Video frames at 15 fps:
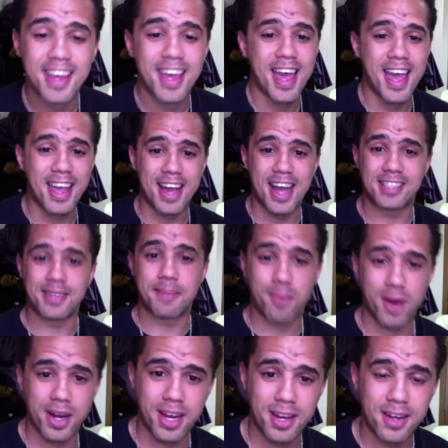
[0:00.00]
Hey guys, I'm
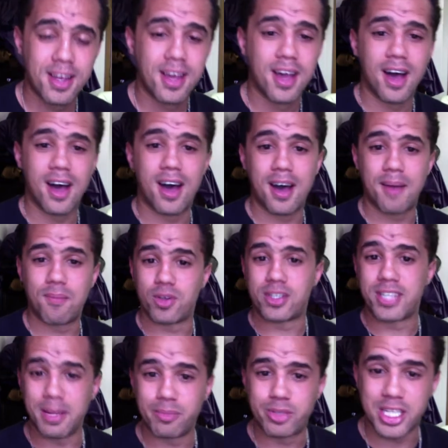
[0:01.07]
Brendon with
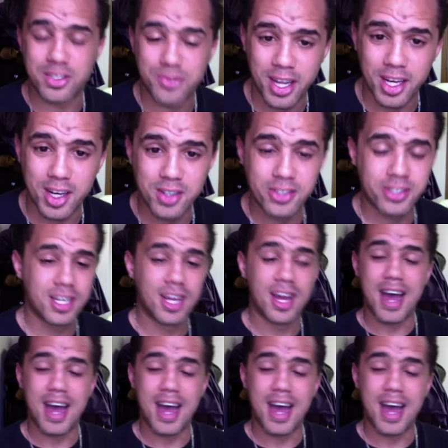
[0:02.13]
Team Six Figures.